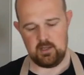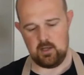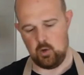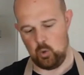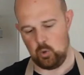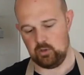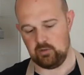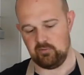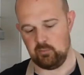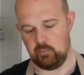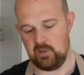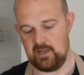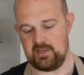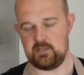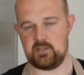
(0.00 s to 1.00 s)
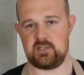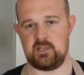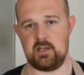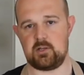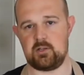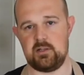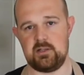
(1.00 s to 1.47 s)
all of the blade doesn't
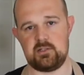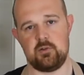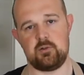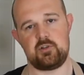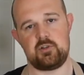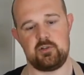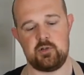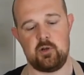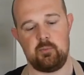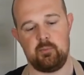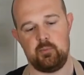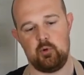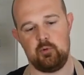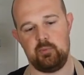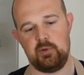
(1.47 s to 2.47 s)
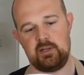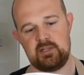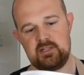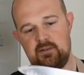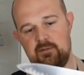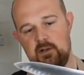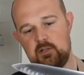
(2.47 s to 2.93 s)
actually touch the chopping board because
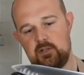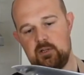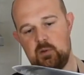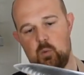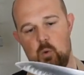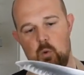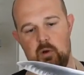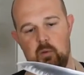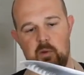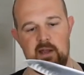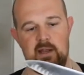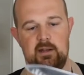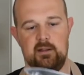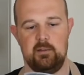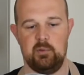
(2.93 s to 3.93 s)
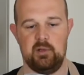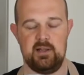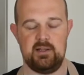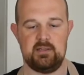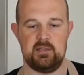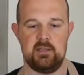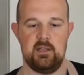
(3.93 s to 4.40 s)
I've actually worn away at the
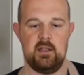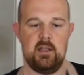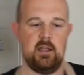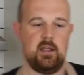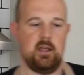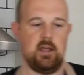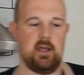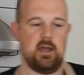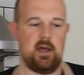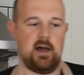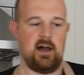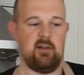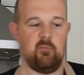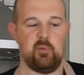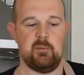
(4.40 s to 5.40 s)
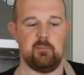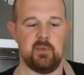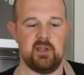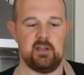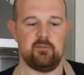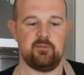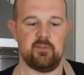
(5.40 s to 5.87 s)
blade. I've been
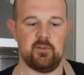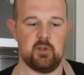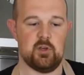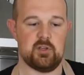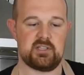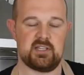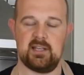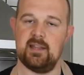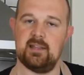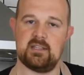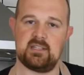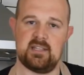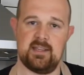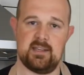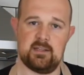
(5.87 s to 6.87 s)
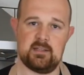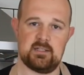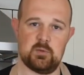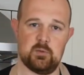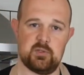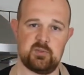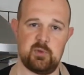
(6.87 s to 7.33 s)
meaning for years to get this taken
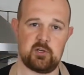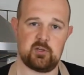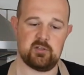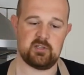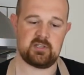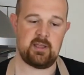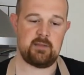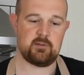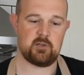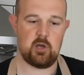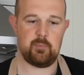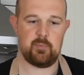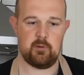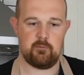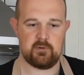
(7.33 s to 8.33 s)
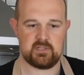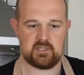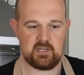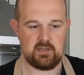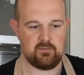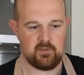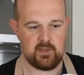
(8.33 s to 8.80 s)
to a specialist knife sharpener and see
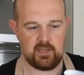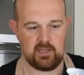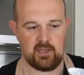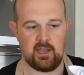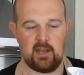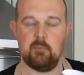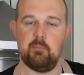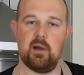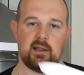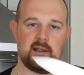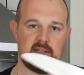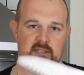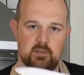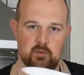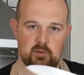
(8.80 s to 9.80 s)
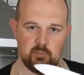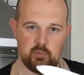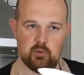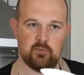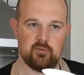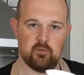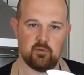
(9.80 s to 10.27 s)
if they can get it back into the
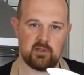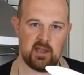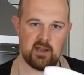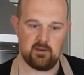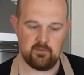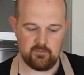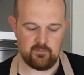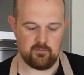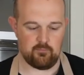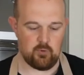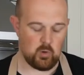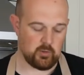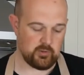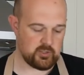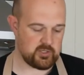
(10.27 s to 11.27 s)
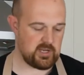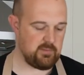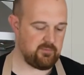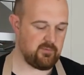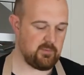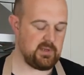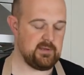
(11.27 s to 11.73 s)
beautiful kind of rolling shape
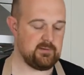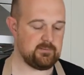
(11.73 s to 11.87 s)
for me.